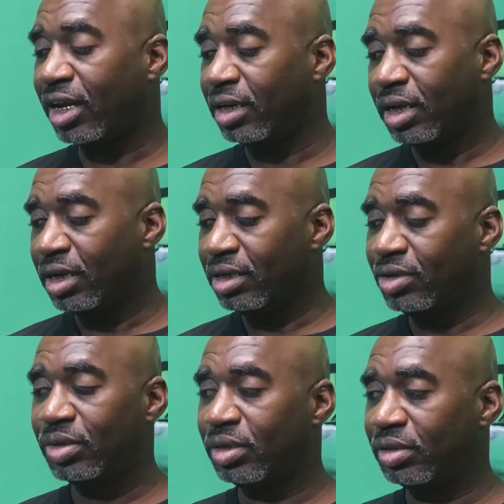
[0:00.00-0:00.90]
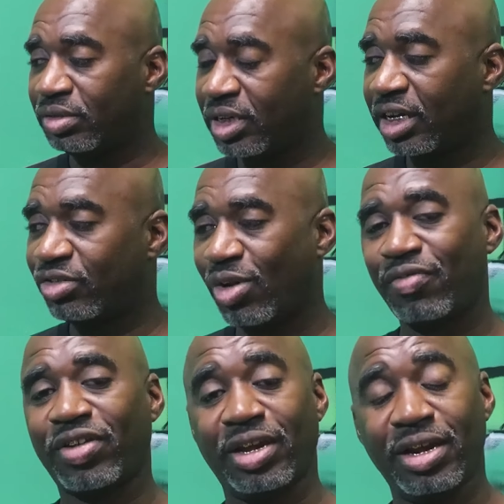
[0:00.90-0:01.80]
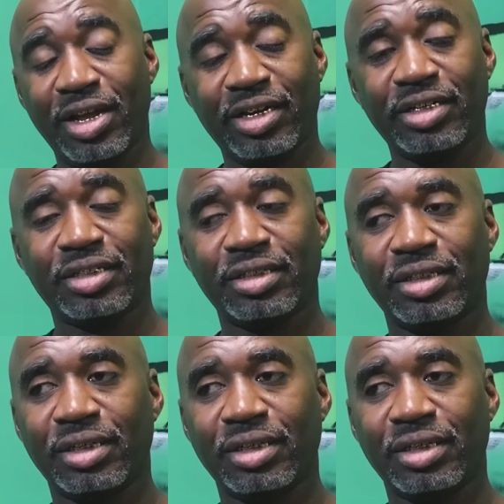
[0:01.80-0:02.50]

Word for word: I you just sex trafficking niggas.